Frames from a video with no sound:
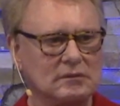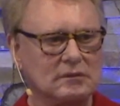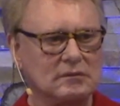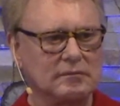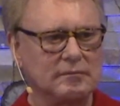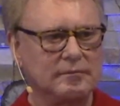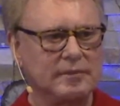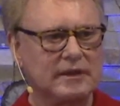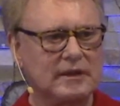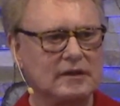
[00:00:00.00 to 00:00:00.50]

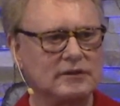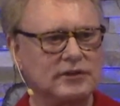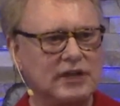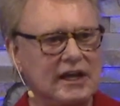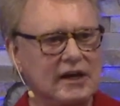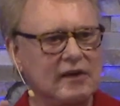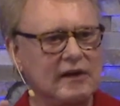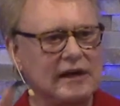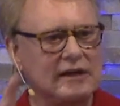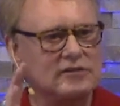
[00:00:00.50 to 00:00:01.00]
Because
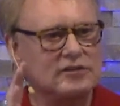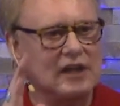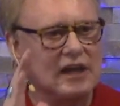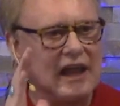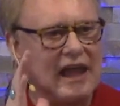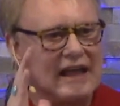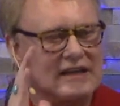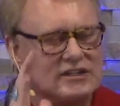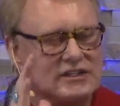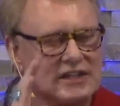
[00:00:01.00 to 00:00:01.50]
hearing is the
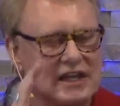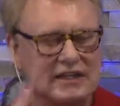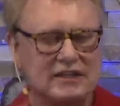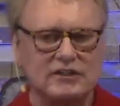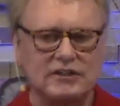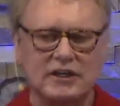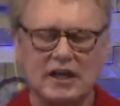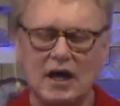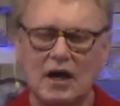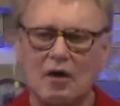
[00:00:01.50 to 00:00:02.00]
last thing to
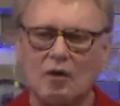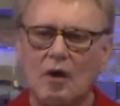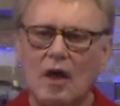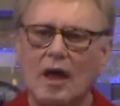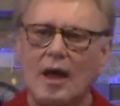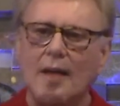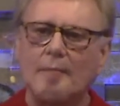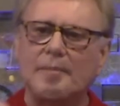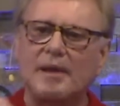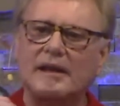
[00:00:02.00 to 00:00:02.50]
go.
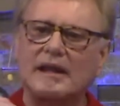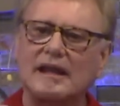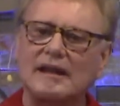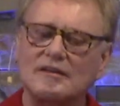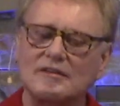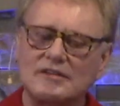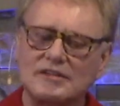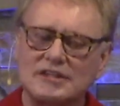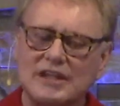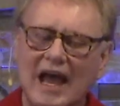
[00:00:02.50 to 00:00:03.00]
But
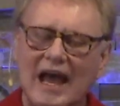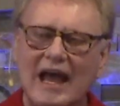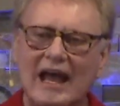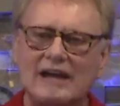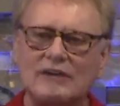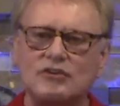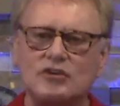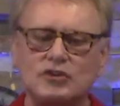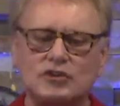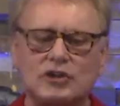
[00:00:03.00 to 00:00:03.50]

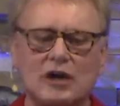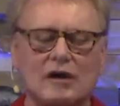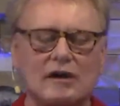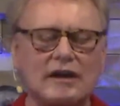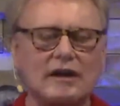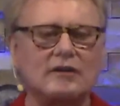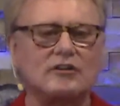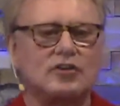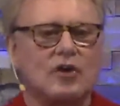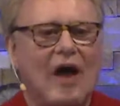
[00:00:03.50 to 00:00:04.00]
inside, you start
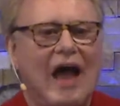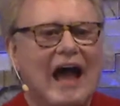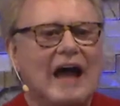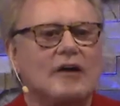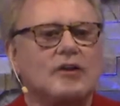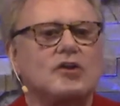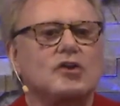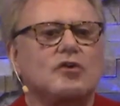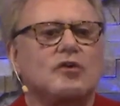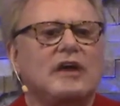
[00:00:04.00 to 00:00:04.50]
hearing. So how do
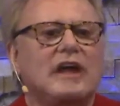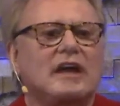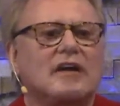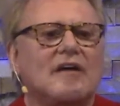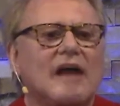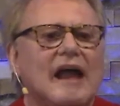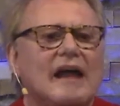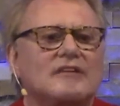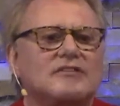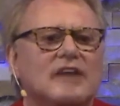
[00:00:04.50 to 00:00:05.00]
you hear
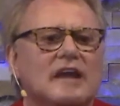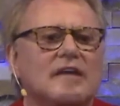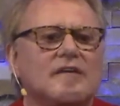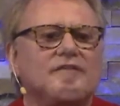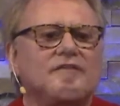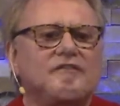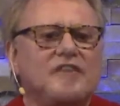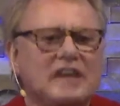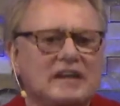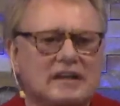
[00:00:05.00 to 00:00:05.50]
as a
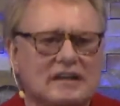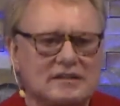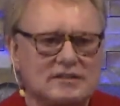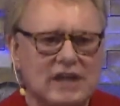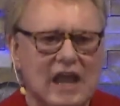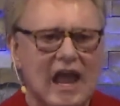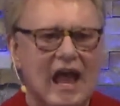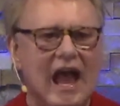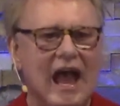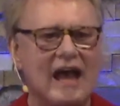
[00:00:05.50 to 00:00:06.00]
fetus,
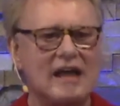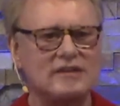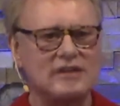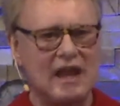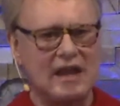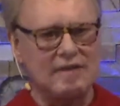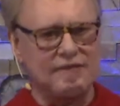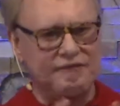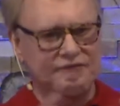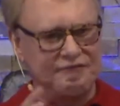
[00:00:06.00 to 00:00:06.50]
as
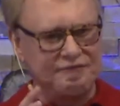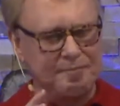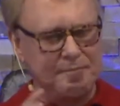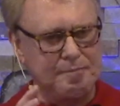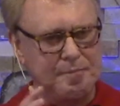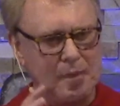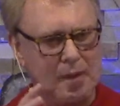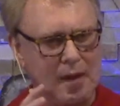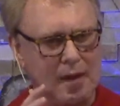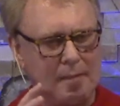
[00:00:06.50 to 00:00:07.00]

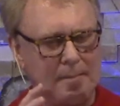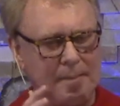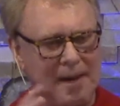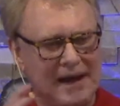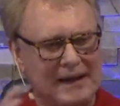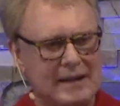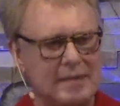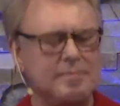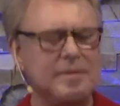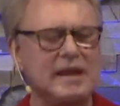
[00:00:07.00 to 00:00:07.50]
a
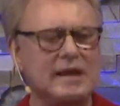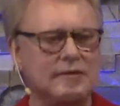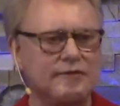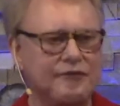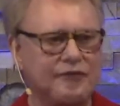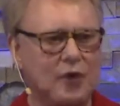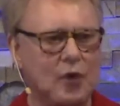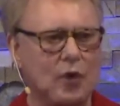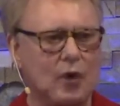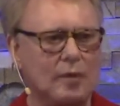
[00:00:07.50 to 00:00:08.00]
body being
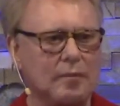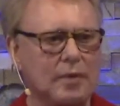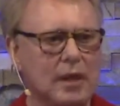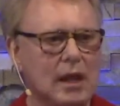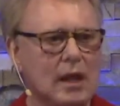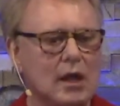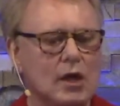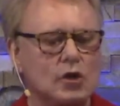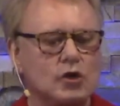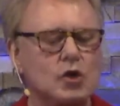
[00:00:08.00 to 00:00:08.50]
formed?
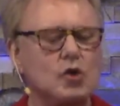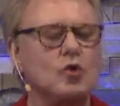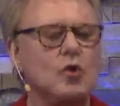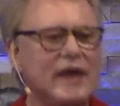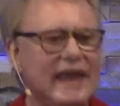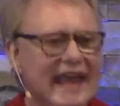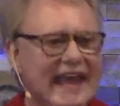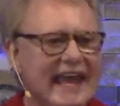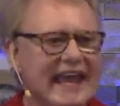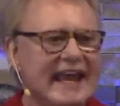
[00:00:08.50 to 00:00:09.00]
You
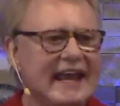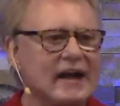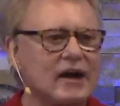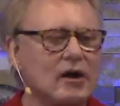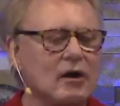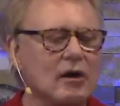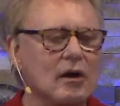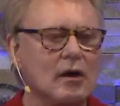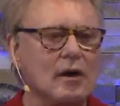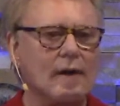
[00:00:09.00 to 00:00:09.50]

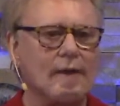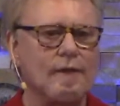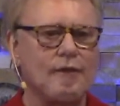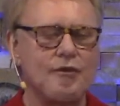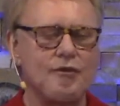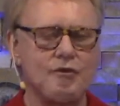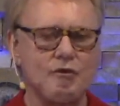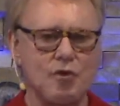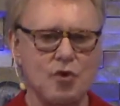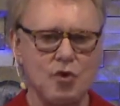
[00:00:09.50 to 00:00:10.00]
hear
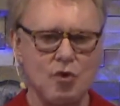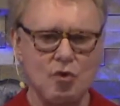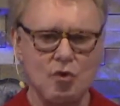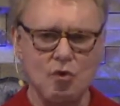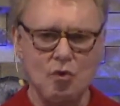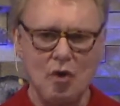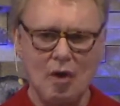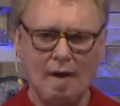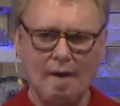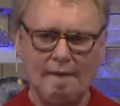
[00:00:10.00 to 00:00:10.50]

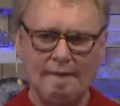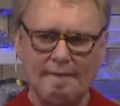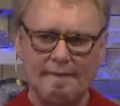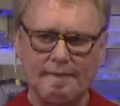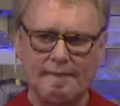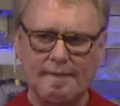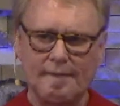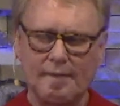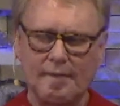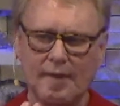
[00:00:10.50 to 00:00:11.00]
through
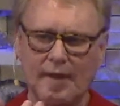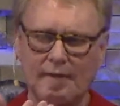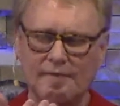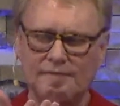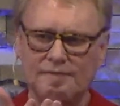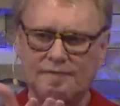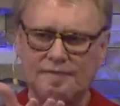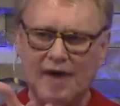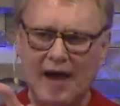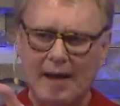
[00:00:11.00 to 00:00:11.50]

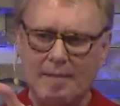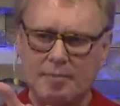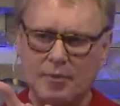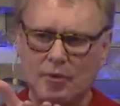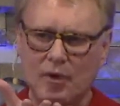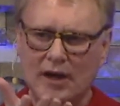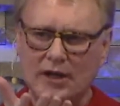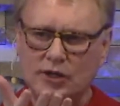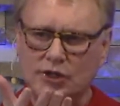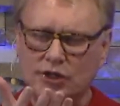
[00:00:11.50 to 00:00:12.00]

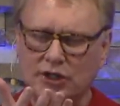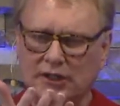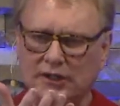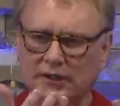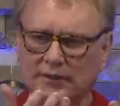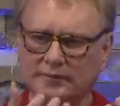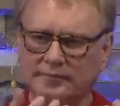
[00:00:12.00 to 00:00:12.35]
vibration.